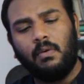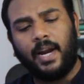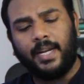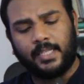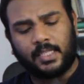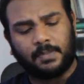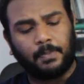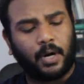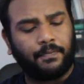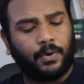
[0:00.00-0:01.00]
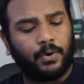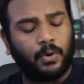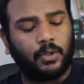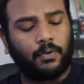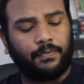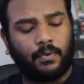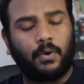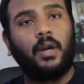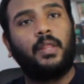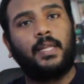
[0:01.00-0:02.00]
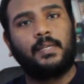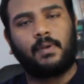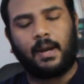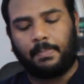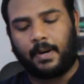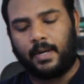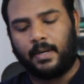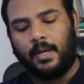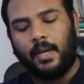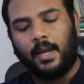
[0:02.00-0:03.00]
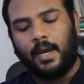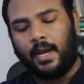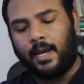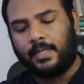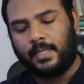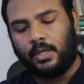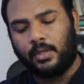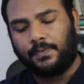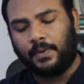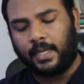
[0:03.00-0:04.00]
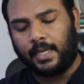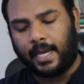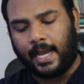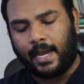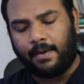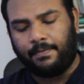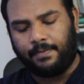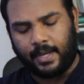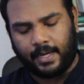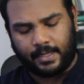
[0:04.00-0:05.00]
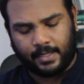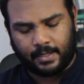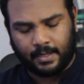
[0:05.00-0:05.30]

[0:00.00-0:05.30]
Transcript: Right, the smartphone holder for the tripod. It's a useful thing to have. It